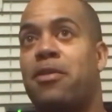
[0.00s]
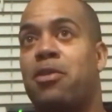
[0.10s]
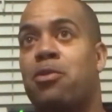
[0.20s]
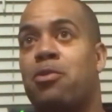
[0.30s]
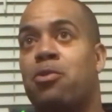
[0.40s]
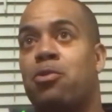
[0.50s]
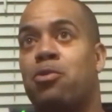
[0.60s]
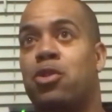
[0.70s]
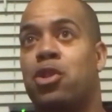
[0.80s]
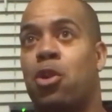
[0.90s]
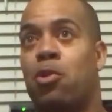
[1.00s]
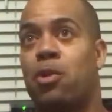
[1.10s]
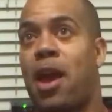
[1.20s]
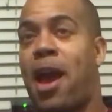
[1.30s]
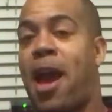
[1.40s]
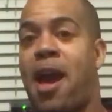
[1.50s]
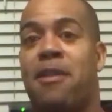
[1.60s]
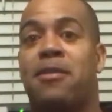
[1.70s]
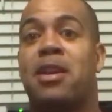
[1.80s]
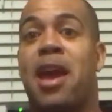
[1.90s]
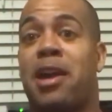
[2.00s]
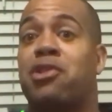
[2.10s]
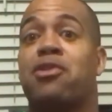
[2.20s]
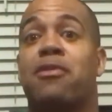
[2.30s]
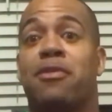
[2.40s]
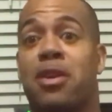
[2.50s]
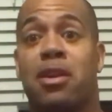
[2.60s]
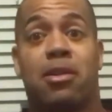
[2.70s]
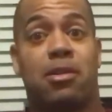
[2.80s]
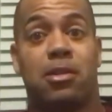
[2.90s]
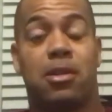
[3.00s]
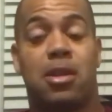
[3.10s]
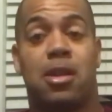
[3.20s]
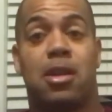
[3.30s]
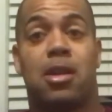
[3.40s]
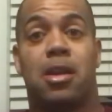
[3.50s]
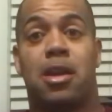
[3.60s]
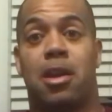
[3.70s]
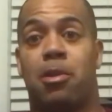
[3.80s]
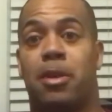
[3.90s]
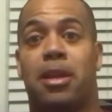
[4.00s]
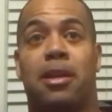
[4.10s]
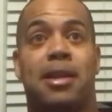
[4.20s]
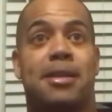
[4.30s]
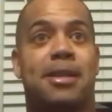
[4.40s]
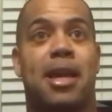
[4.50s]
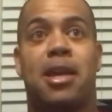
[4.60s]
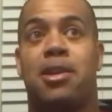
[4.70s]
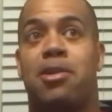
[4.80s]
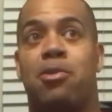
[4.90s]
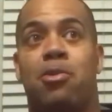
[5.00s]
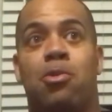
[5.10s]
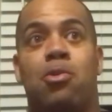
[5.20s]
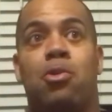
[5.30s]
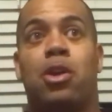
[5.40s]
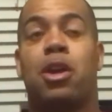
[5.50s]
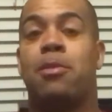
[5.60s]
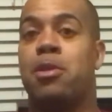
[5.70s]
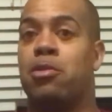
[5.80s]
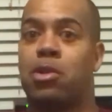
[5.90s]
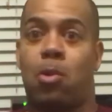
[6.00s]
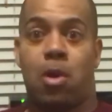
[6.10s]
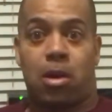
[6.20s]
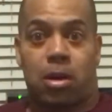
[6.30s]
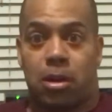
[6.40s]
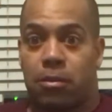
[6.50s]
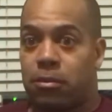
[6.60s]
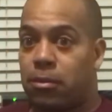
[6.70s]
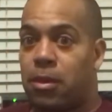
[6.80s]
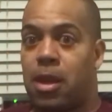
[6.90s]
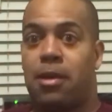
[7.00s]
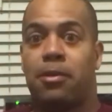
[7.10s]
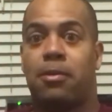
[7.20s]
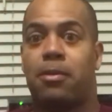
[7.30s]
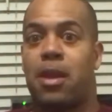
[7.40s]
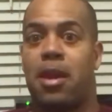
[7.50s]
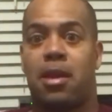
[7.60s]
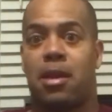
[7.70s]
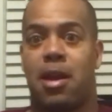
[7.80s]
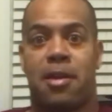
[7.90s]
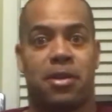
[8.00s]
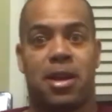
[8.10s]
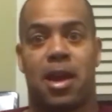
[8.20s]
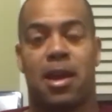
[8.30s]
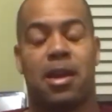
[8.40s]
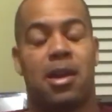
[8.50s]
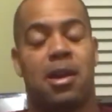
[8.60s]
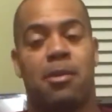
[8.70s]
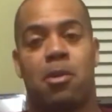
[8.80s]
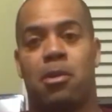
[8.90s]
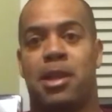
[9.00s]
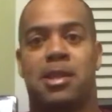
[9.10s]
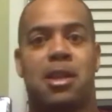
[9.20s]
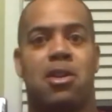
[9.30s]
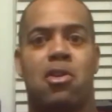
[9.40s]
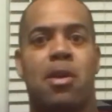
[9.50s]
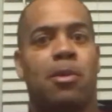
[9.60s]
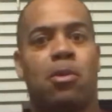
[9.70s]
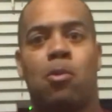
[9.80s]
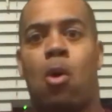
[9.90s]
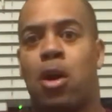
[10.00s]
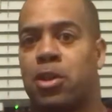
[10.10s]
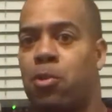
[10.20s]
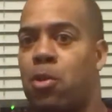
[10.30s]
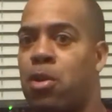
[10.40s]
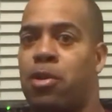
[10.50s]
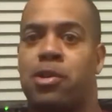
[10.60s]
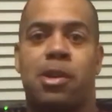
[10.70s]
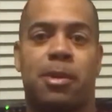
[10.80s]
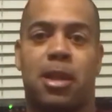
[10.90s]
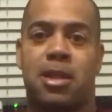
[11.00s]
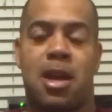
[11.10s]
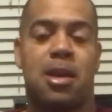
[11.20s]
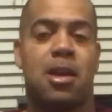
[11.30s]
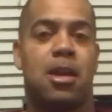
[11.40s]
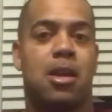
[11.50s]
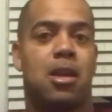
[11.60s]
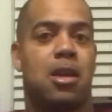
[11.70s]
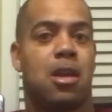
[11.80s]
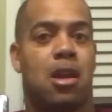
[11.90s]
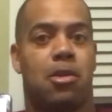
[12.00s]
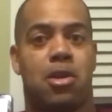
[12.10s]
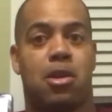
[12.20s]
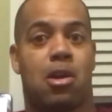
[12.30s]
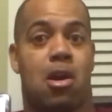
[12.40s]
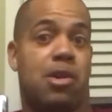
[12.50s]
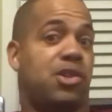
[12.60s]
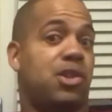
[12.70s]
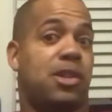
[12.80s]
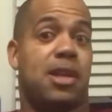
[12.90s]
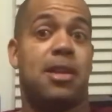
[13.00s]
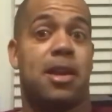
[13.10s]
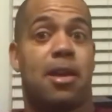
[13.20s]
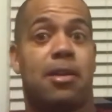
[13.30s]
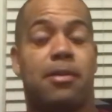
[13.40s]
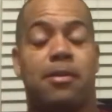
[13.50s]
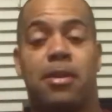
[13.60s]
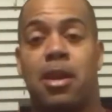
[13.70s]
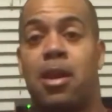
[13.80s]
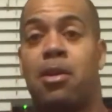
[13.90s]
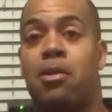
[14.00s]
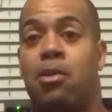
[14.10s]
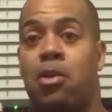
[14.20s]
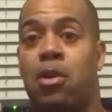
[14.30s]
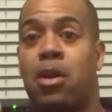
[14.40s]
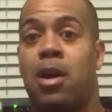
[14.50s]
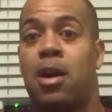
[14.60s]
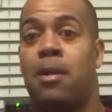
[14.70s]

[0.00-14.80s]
you don't have an extra vehicle, you know, but let's say you commute to work, you know, every day, or let's say you're able to walk to work or something like that. and your car is just sitting there, or